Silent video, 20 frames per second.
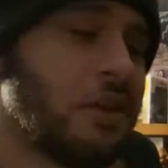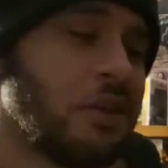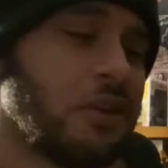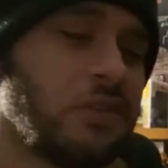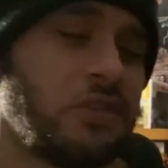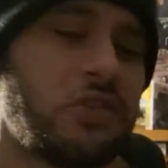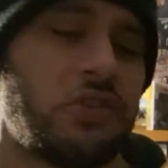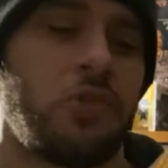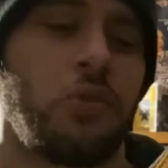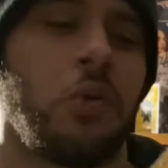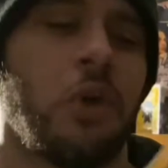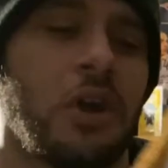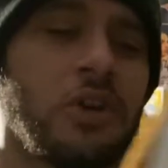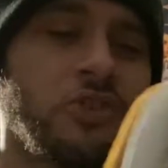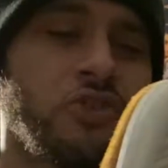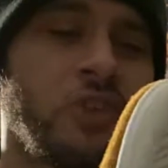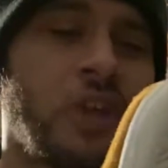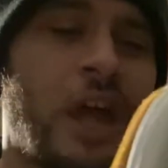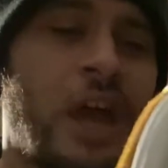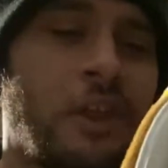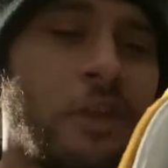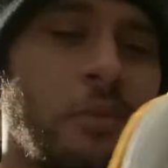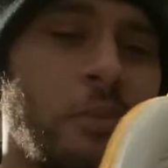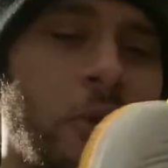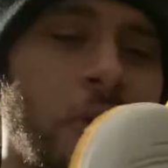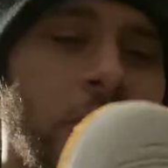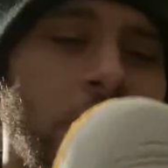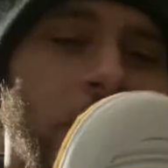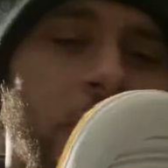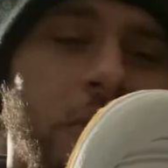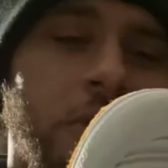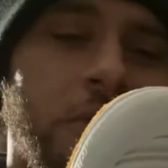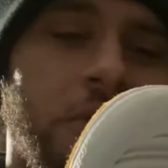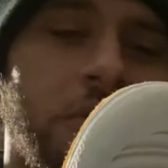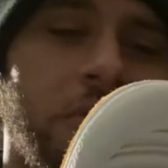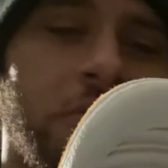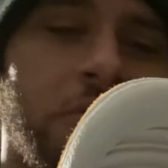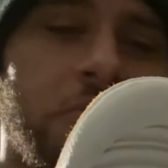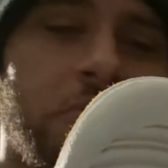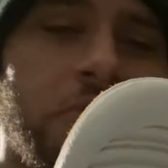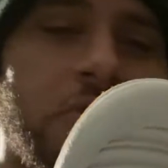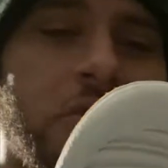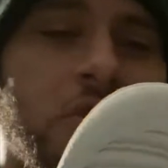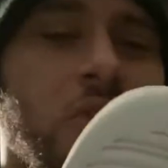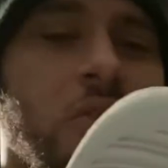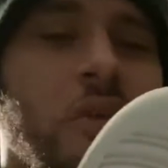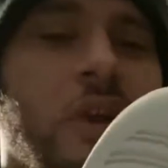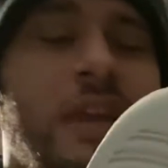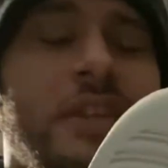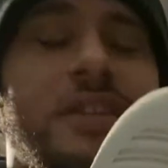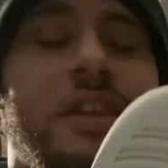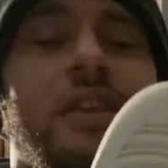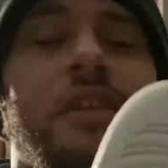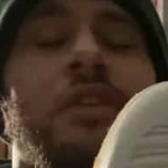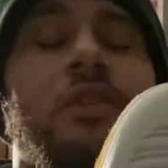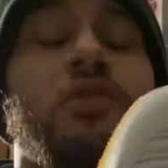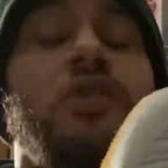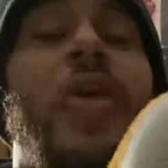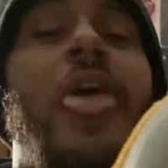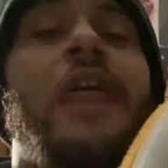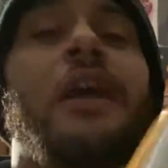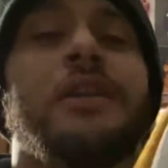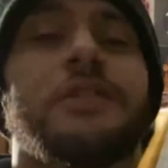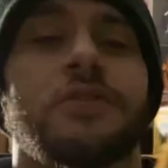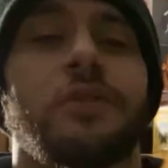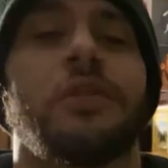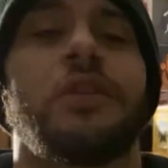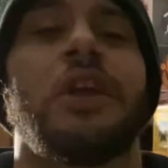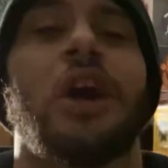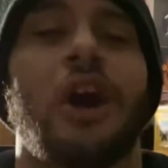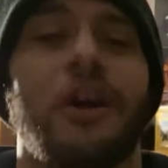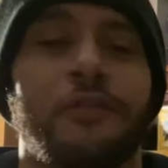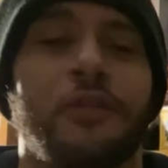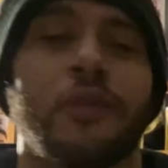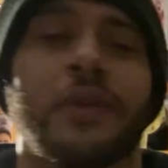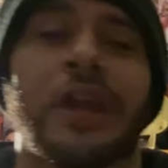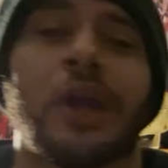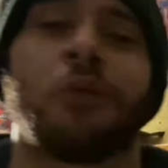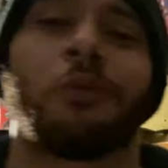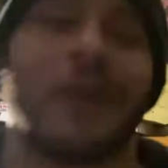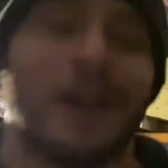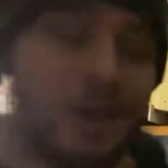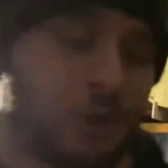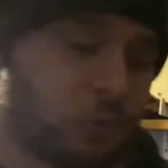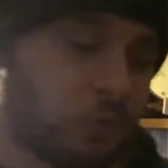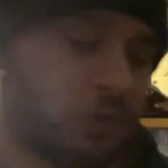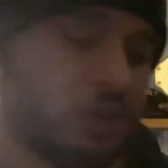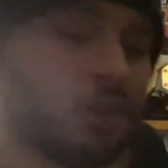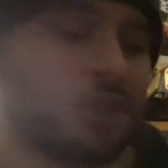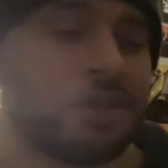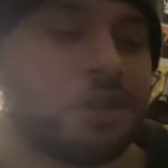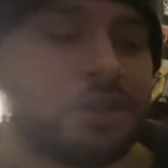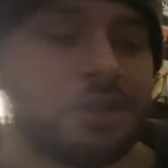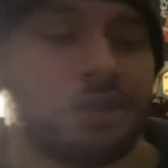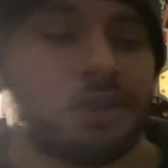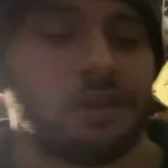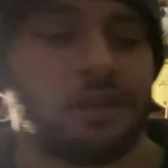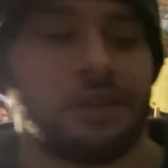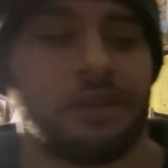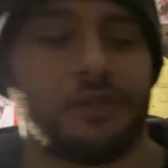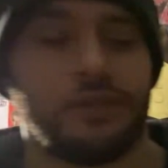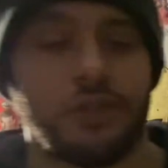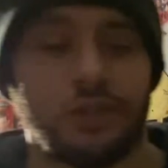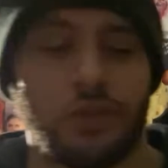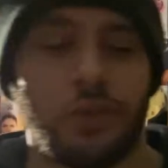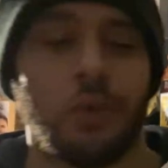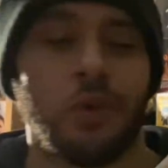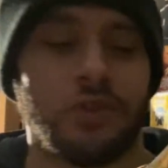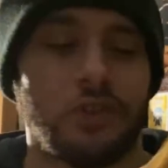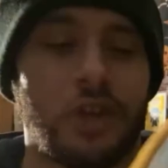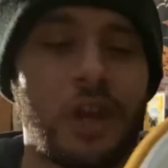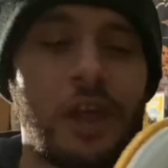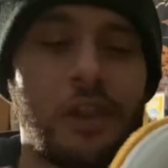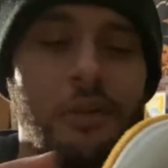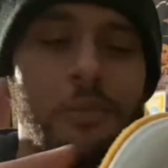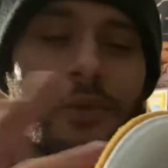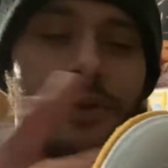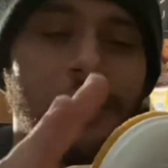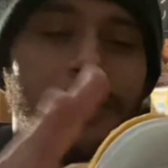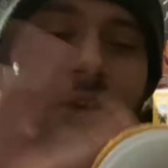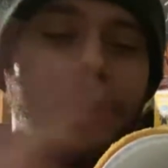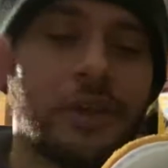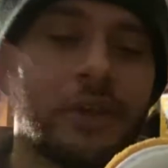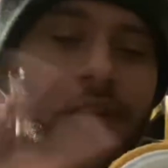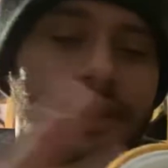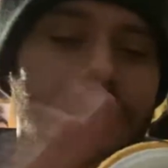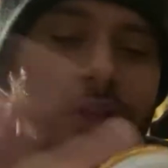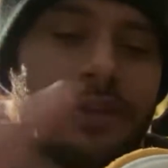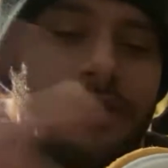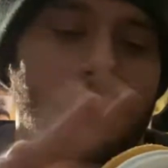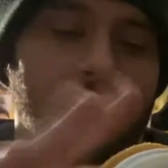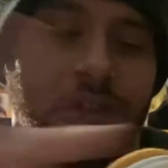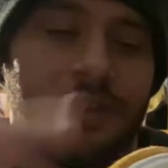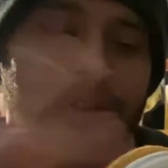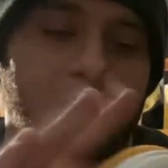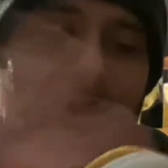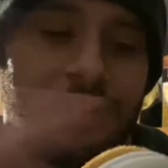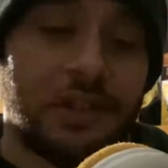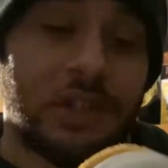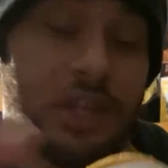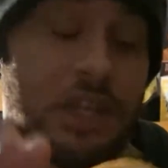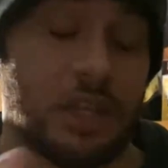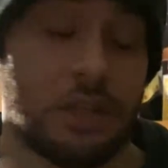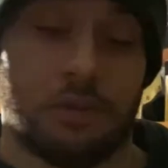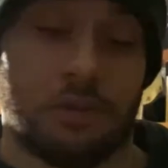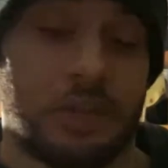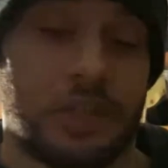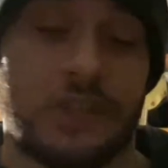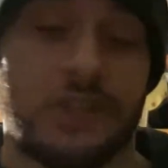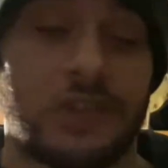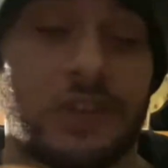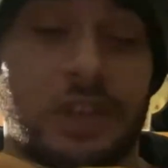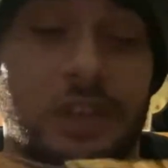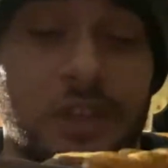$200 mark. So it's only hovering around the $200 mark. And this thing